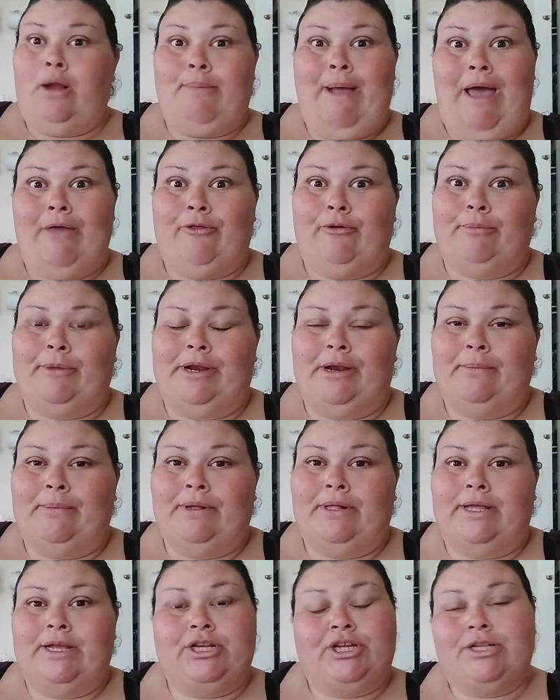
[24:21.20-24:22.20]
her bathroom needed to be
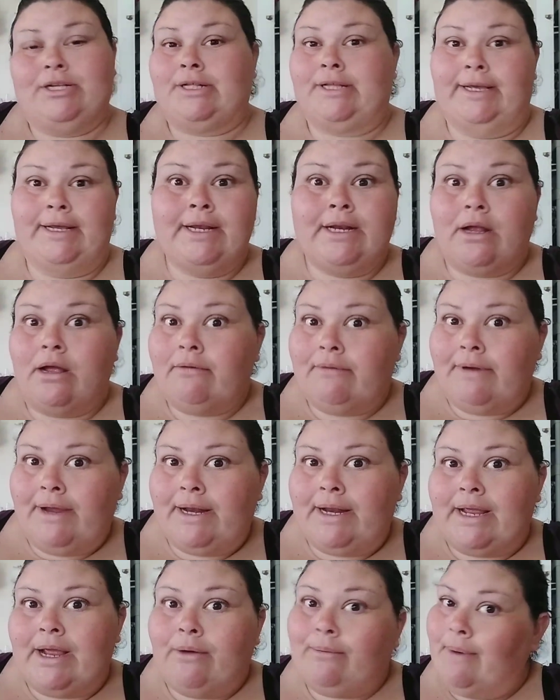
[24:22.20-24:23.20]
cleaned. Just clean it
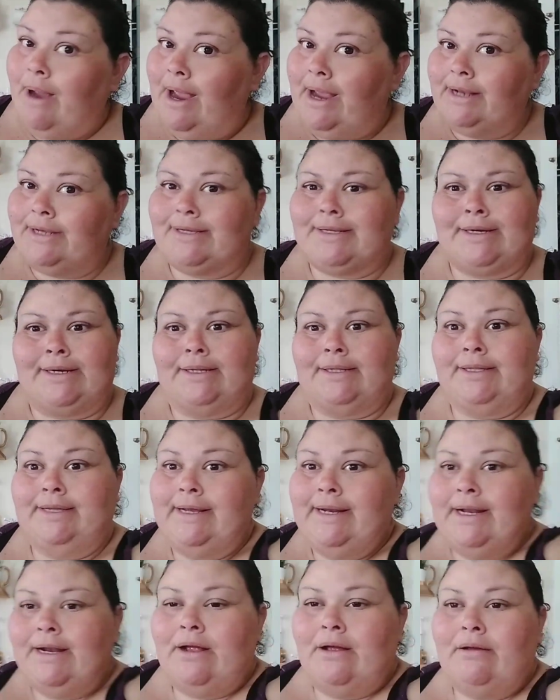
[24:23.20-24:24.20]
already, all right? Just
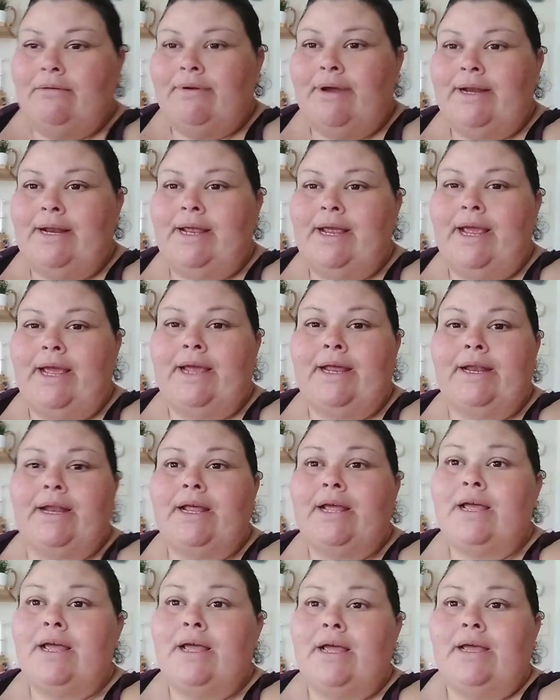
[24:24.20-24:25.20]
clean it already. And
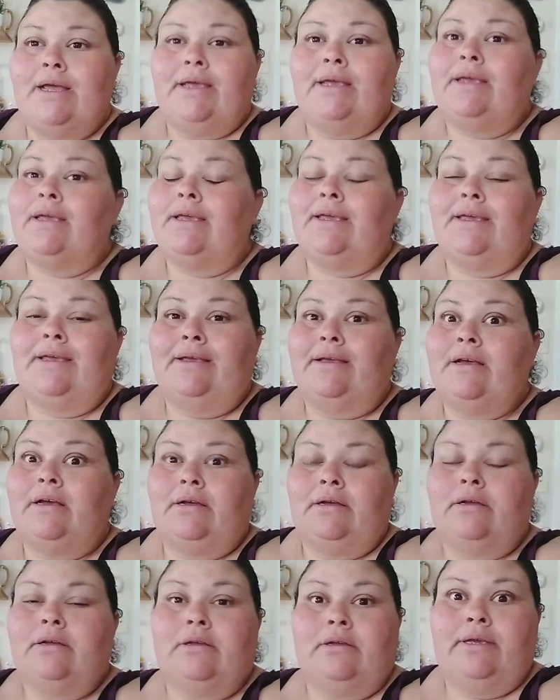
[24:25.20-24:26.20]

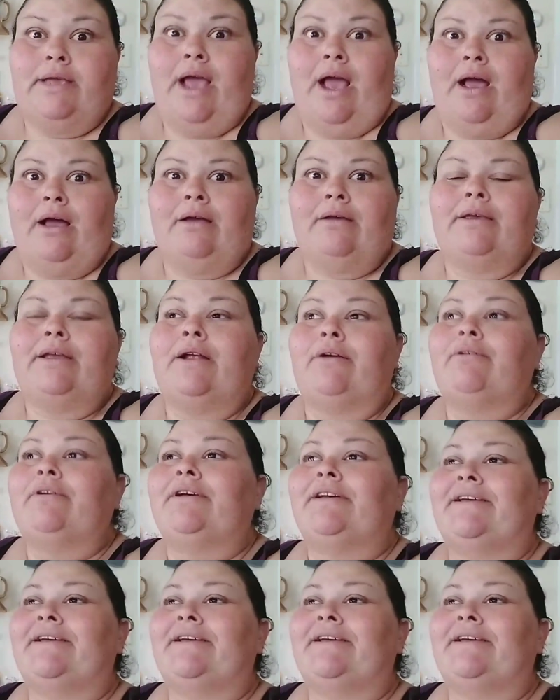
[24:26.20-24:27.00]
yeah, you know.